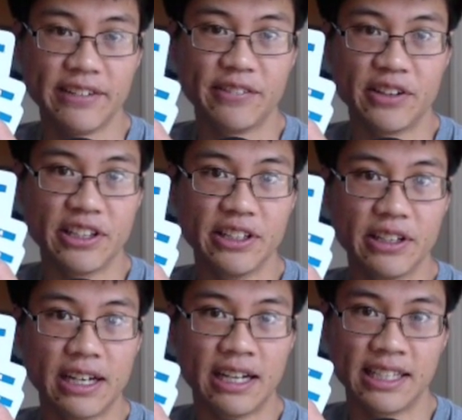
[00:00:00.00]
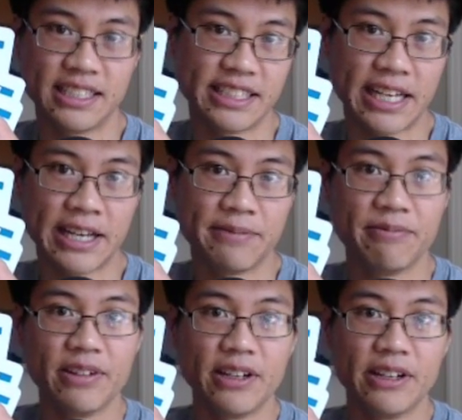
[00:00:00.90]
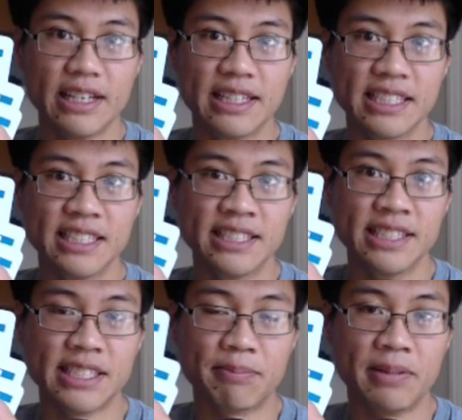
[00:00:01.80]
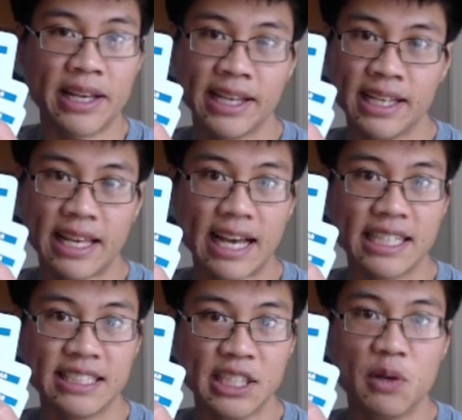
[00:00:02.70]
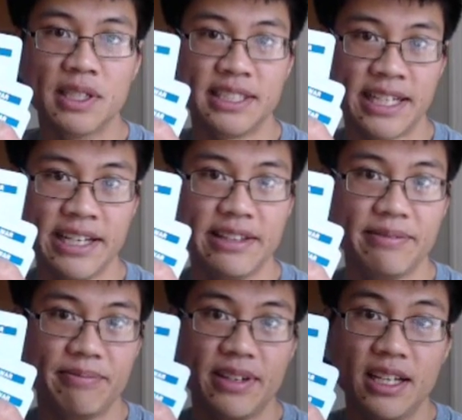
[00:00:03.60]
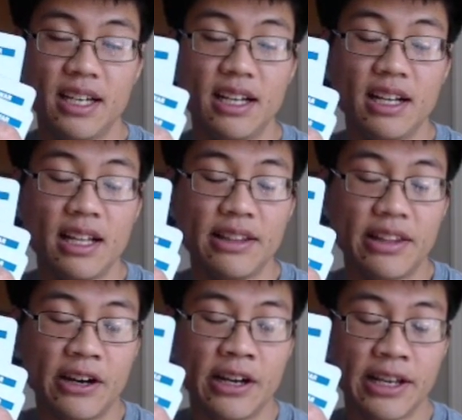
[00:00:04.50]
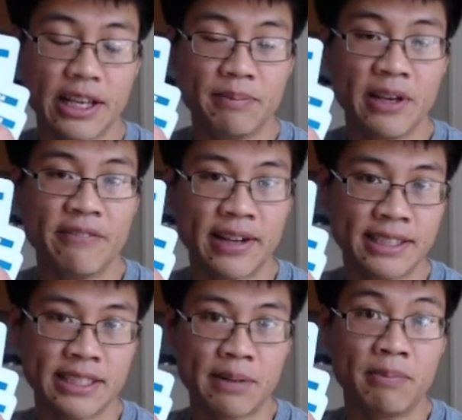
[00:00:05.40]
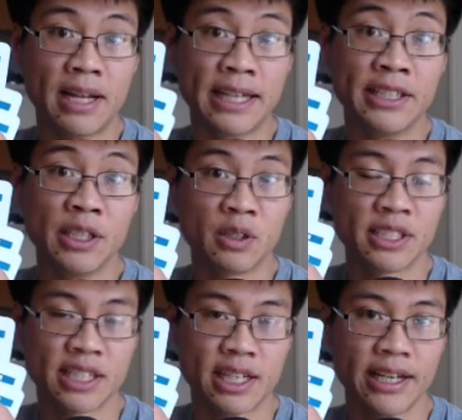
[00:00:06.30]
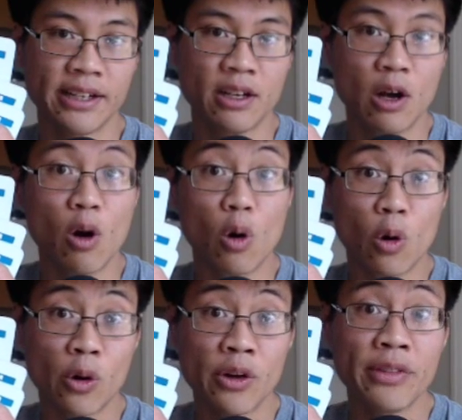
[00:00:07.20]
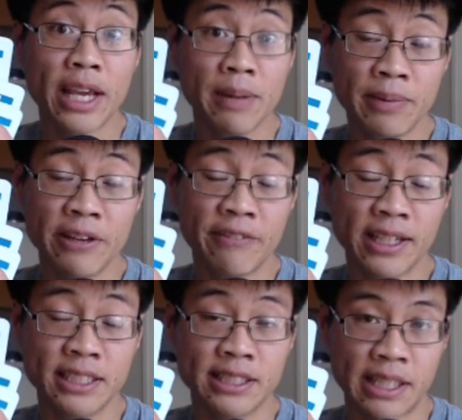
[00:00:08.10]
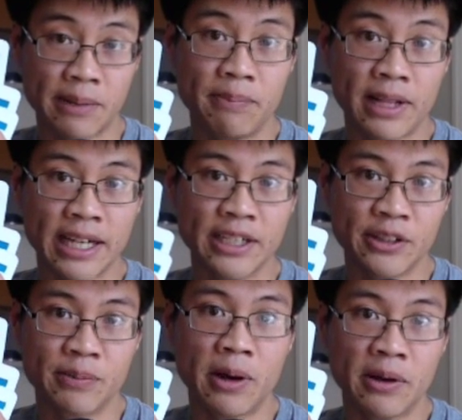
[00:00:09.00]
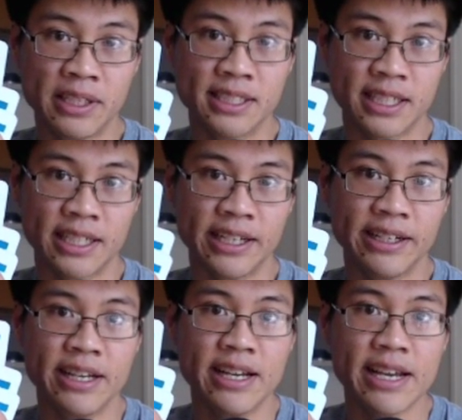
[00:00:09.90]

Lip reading: If you're the, let's say, in this instance, I'm playing as the USA. There can be events that apply to your side, or they can be events that apply to your opponent's side.